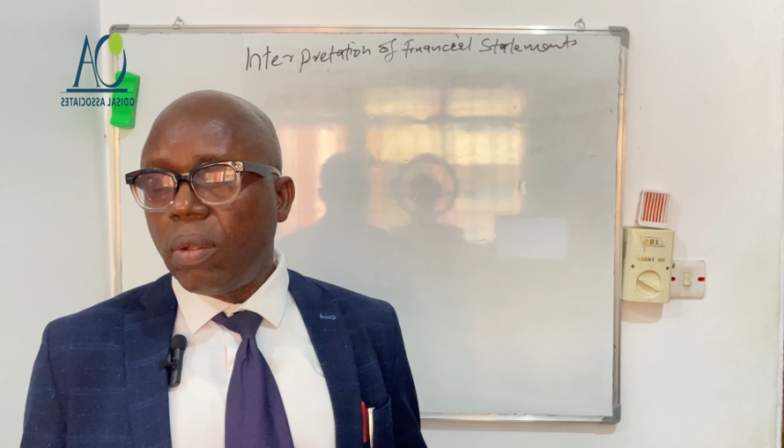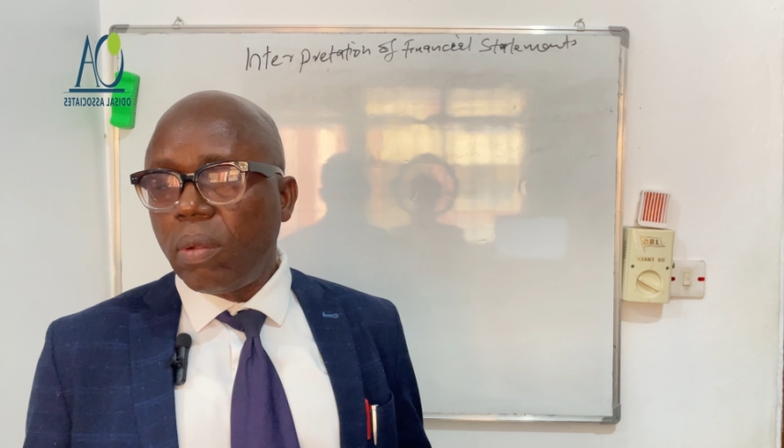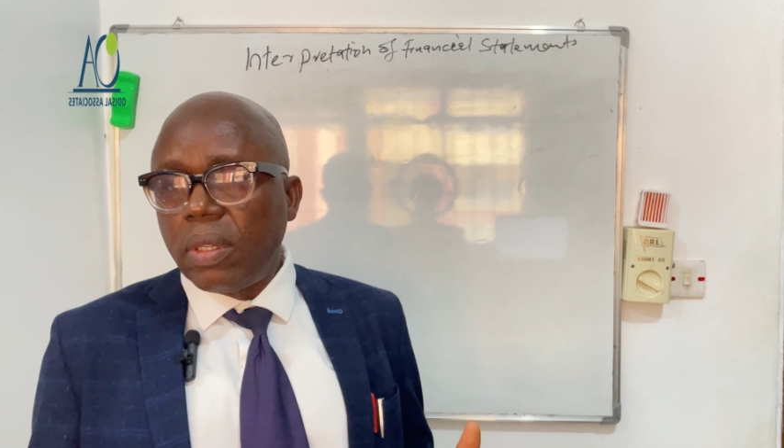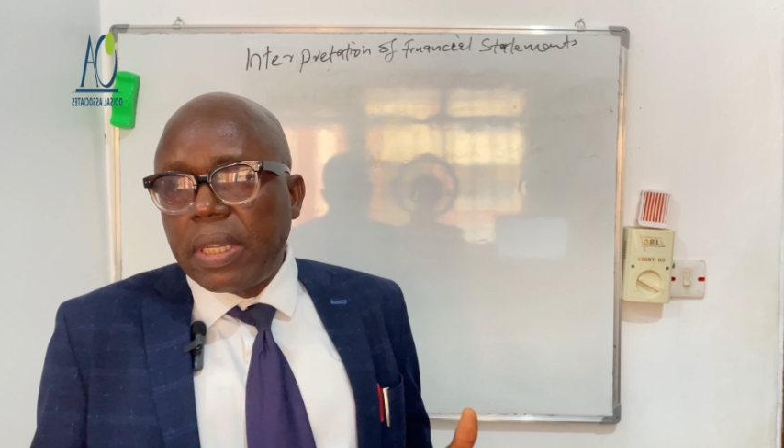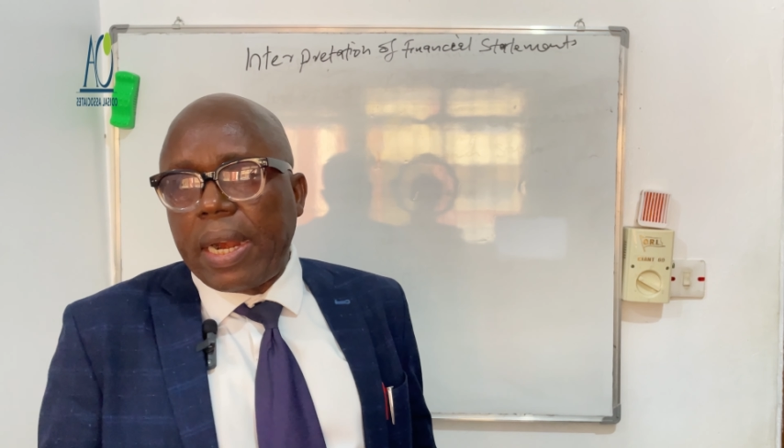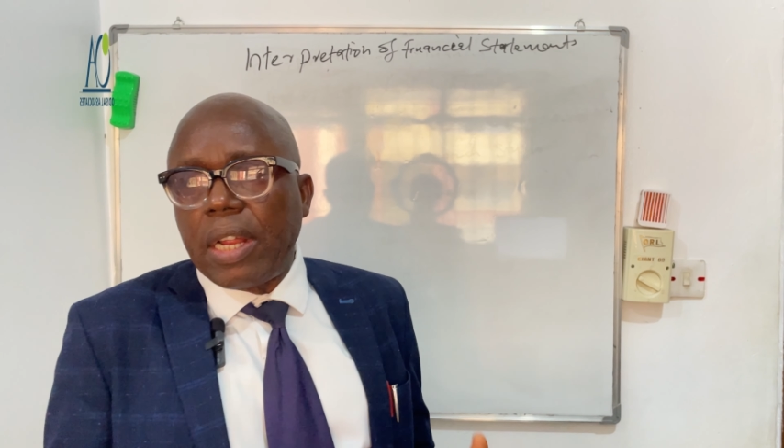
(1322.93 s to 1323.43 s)

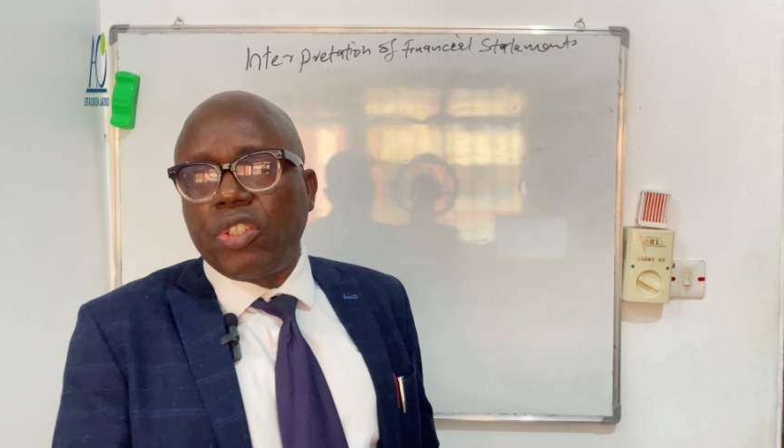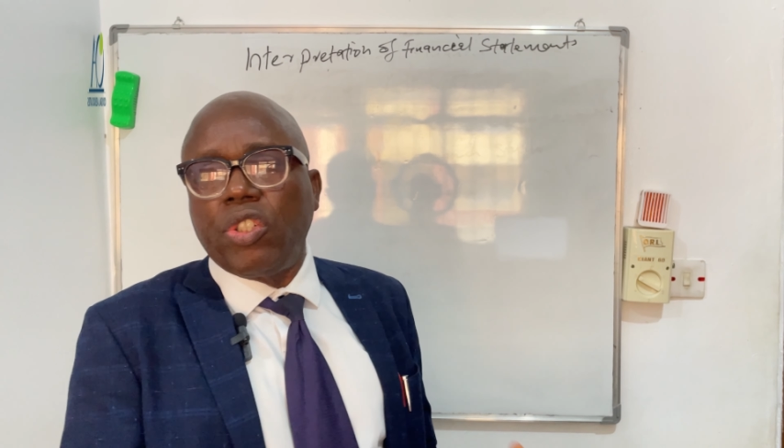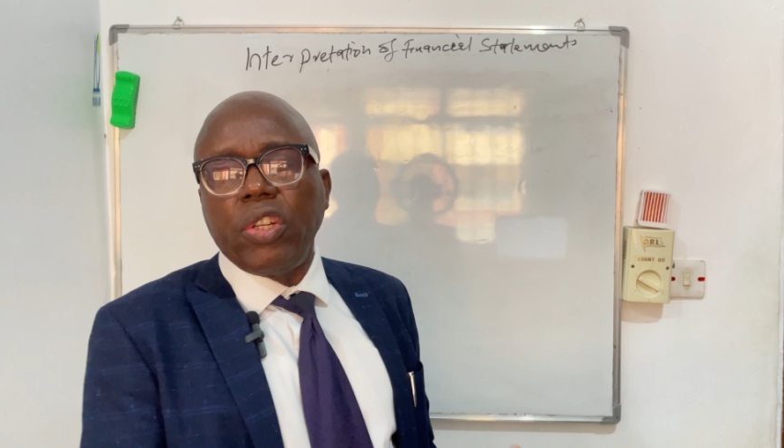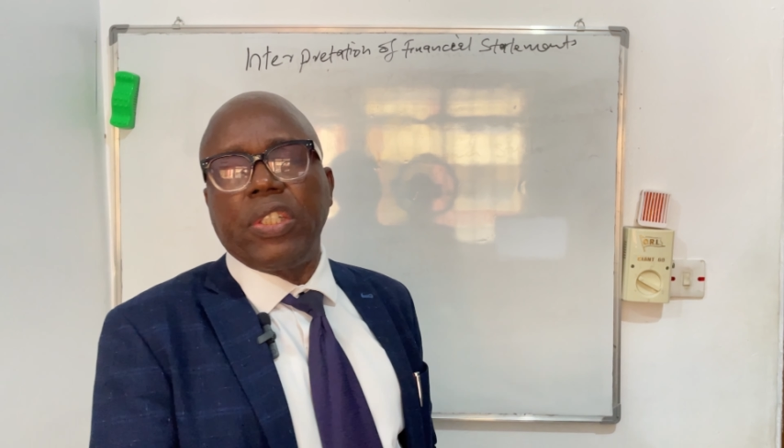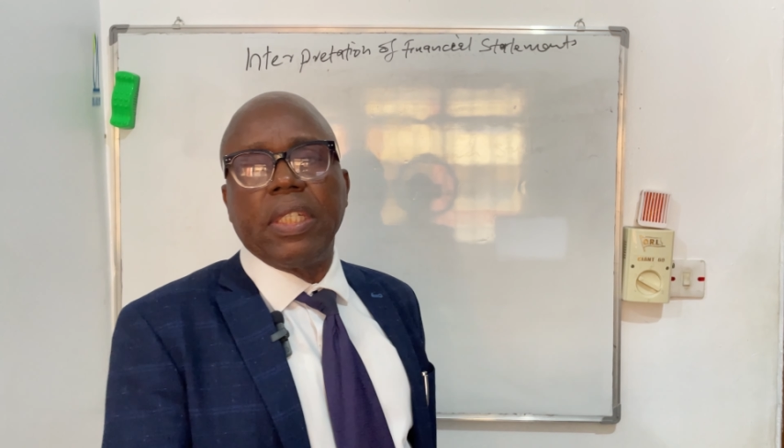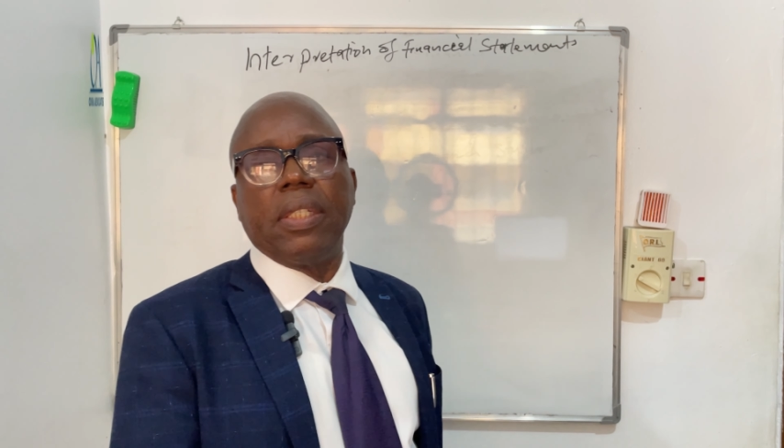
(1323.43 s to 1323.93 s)
there are
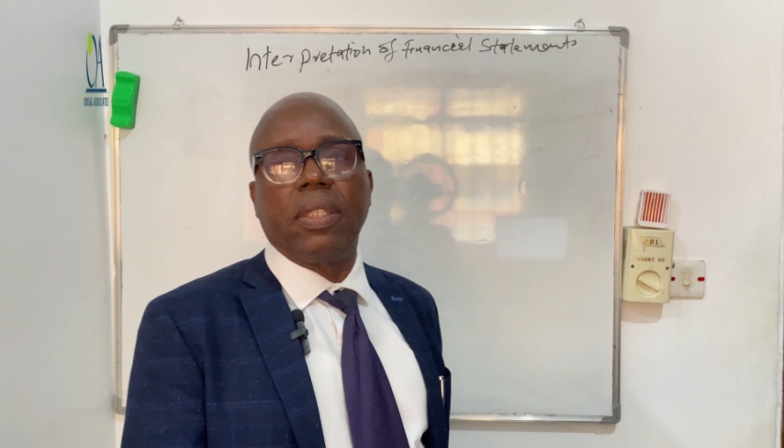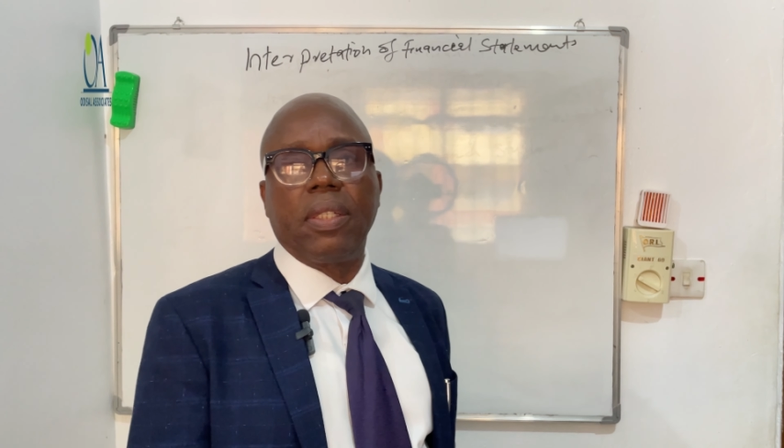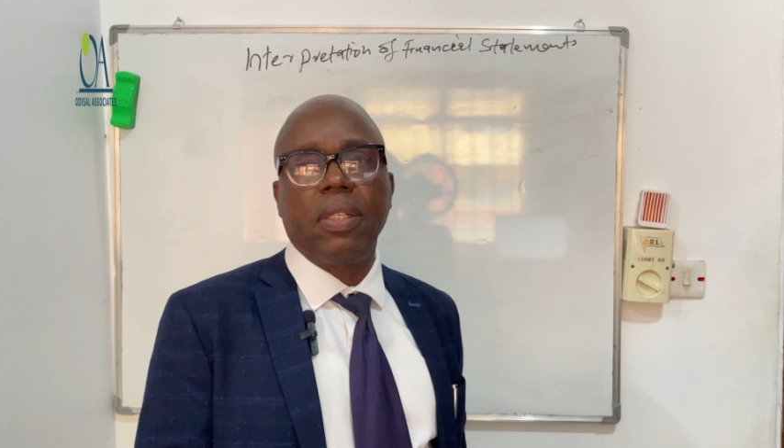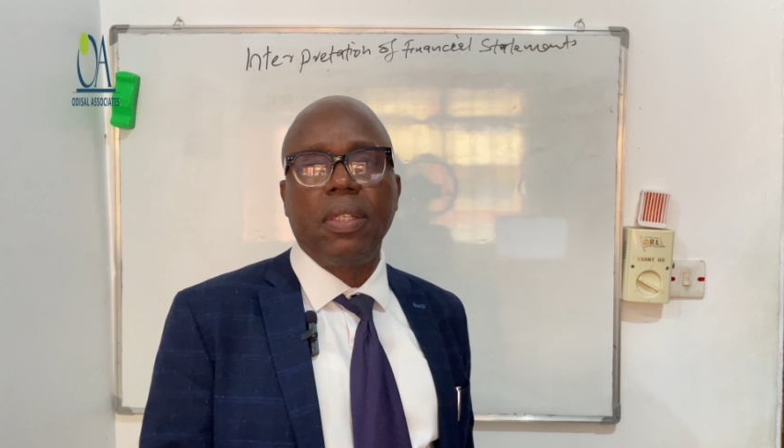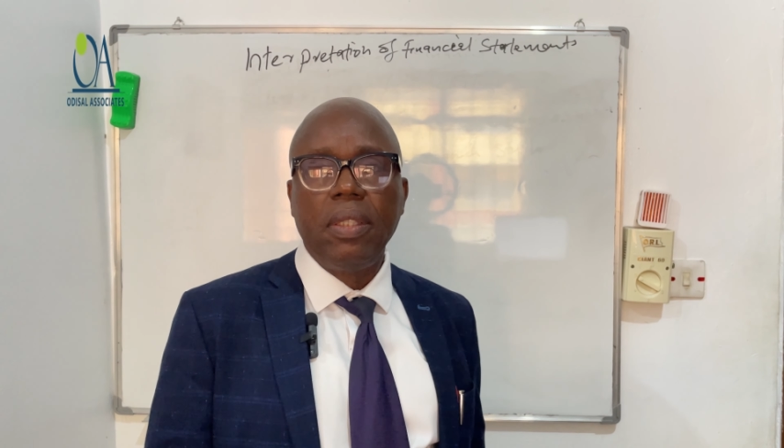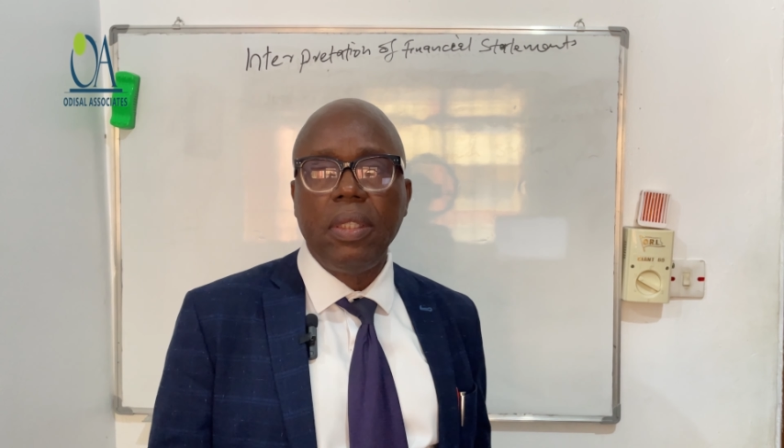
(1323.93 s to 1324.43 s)
sources
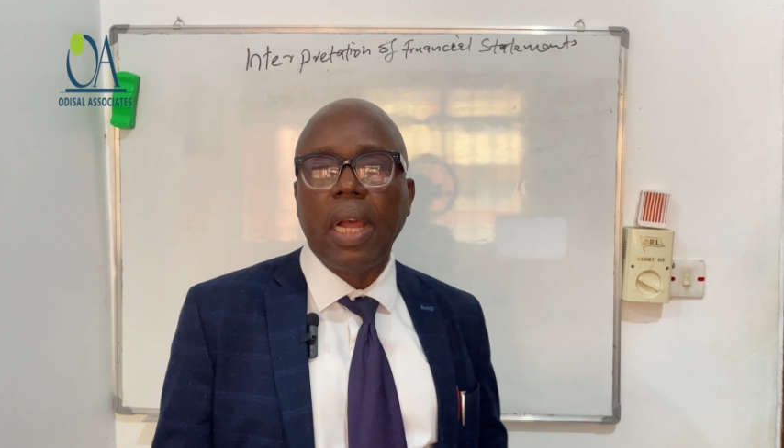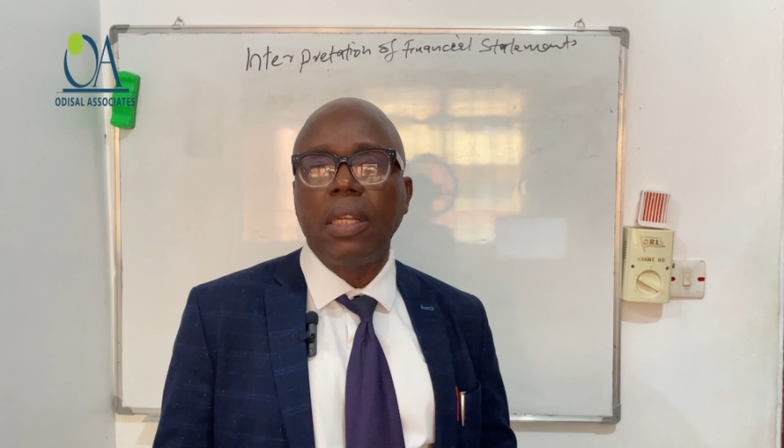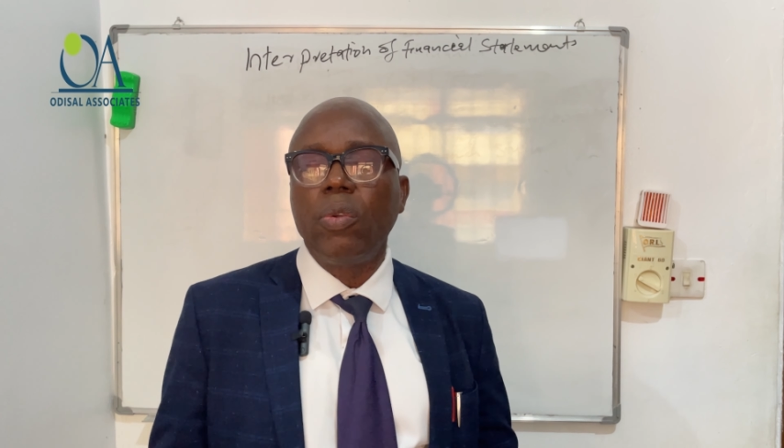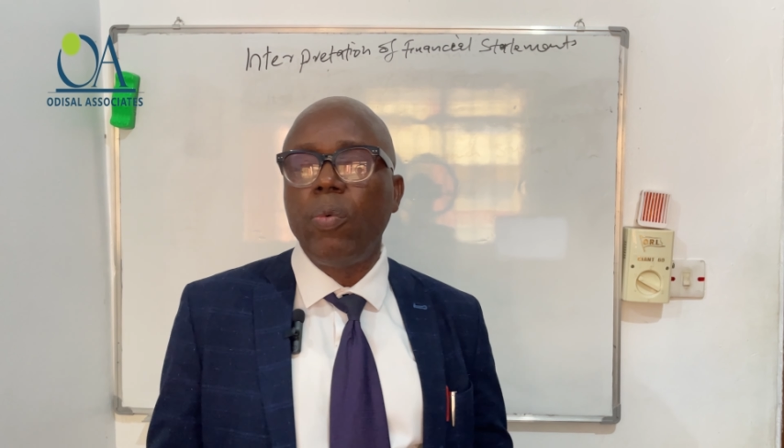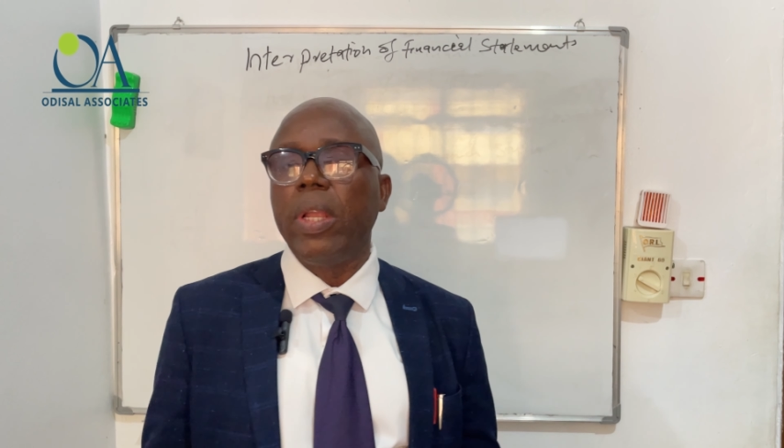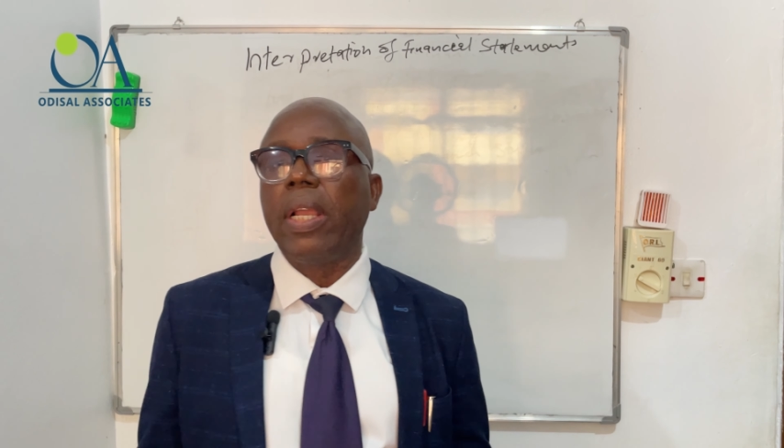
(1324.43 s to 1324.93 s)
that
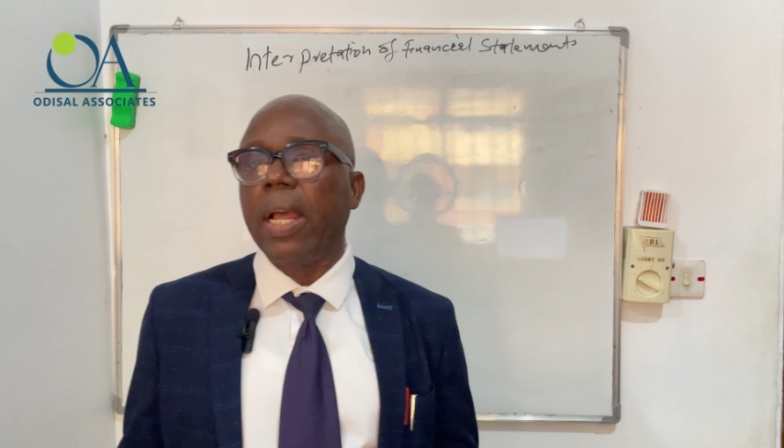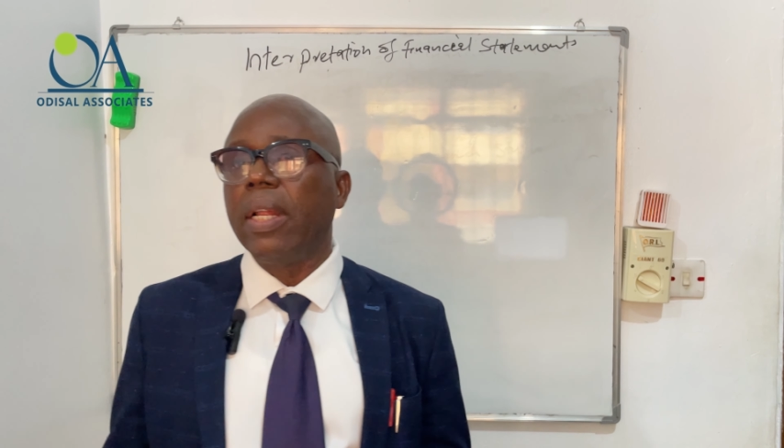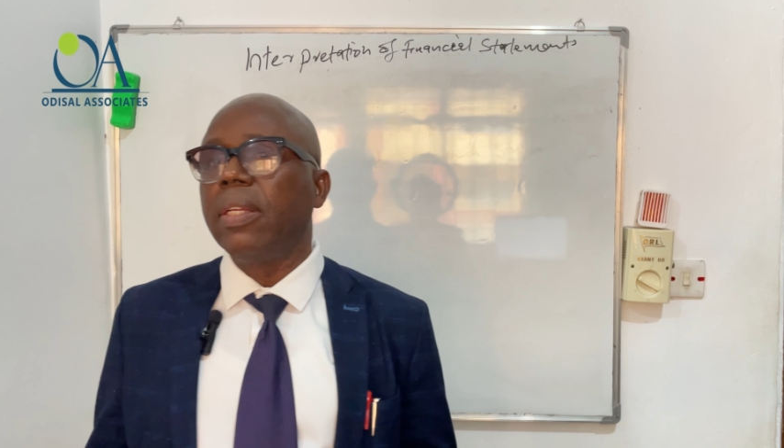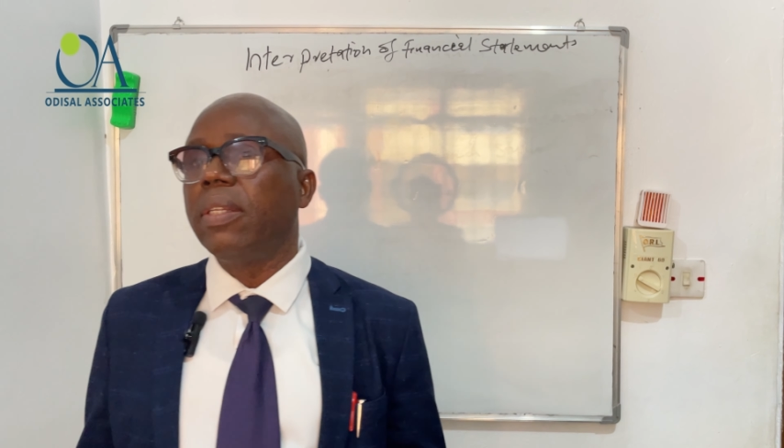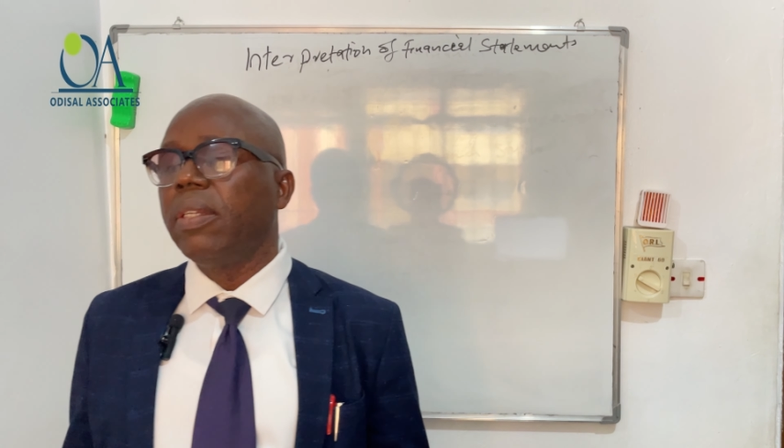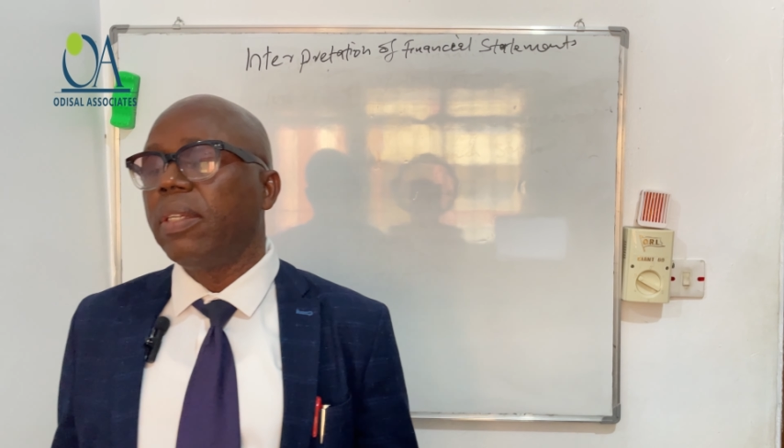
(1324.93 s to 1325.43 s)
we can